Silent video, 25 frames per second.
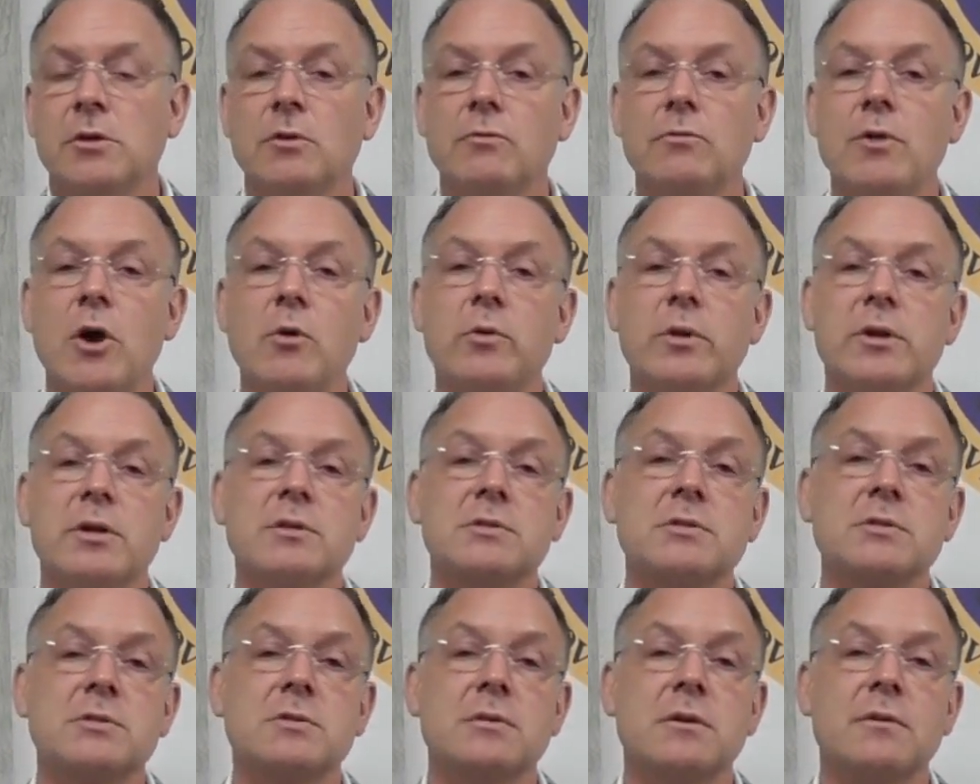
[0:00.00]
You'll
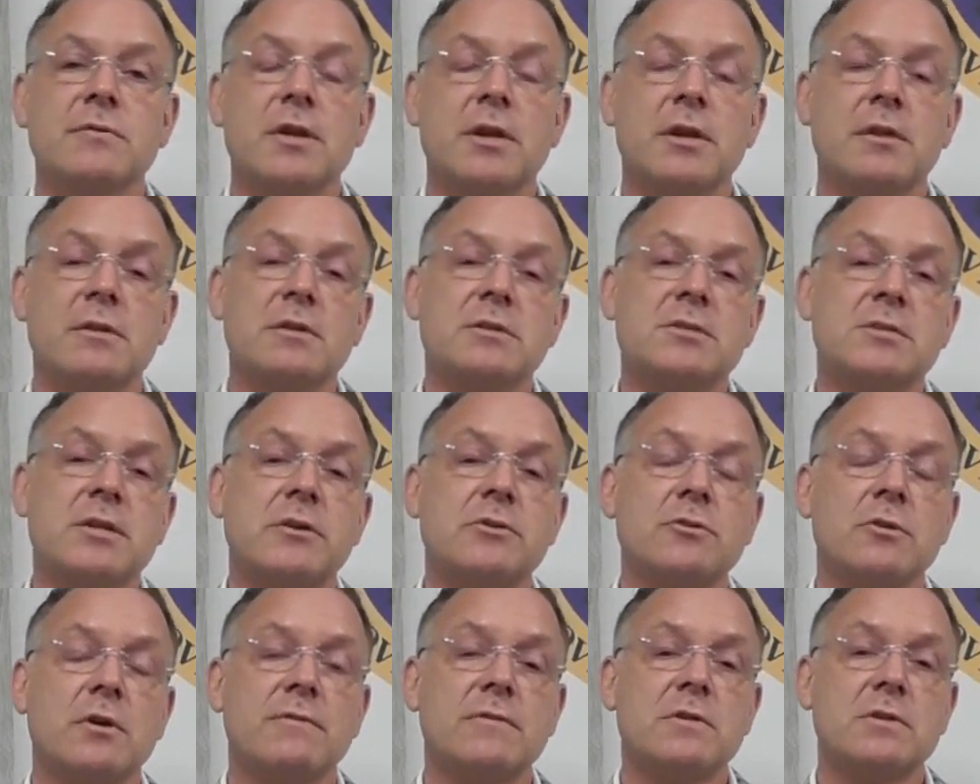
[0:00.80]
notice that in the
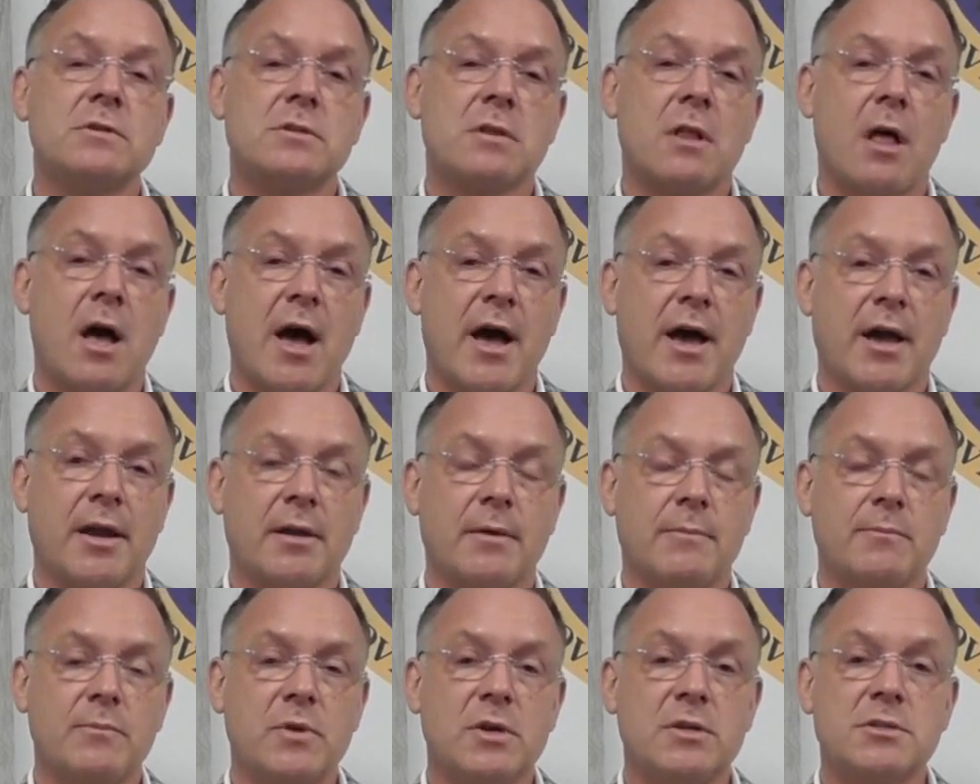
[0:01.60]
center of the
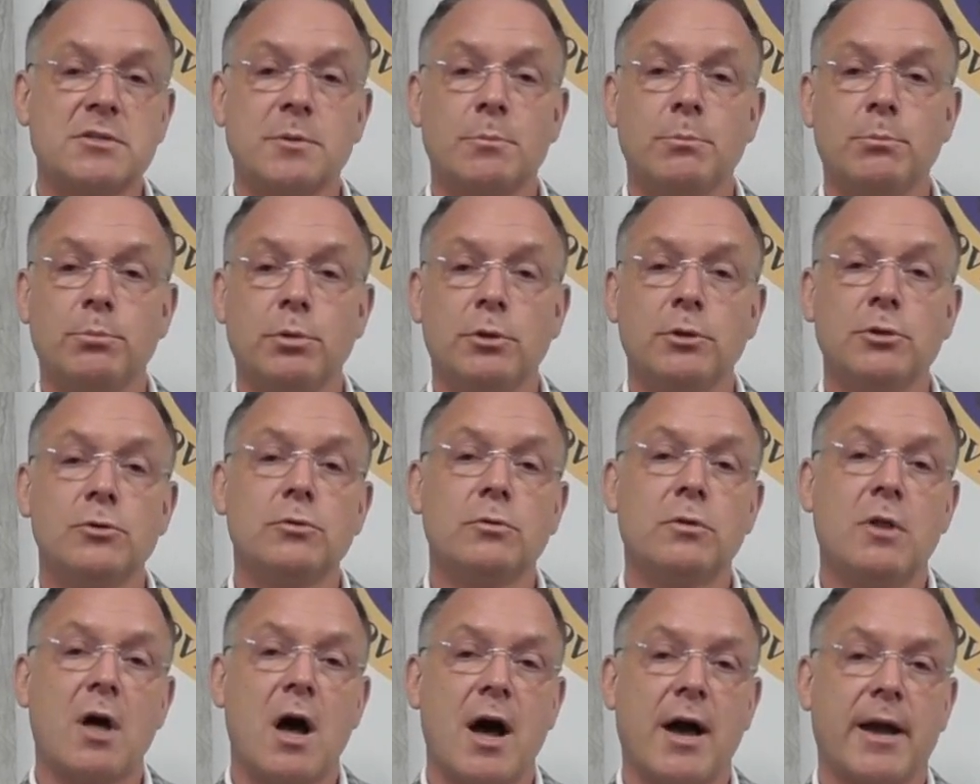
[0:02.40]
slide, is a
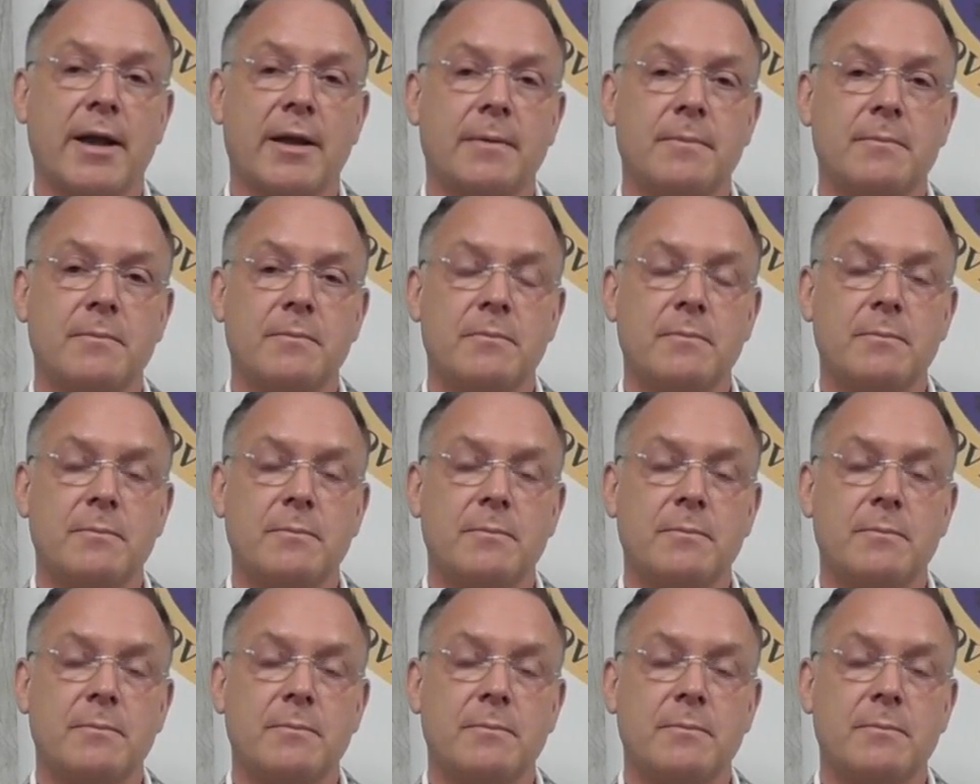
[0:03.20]
blue line.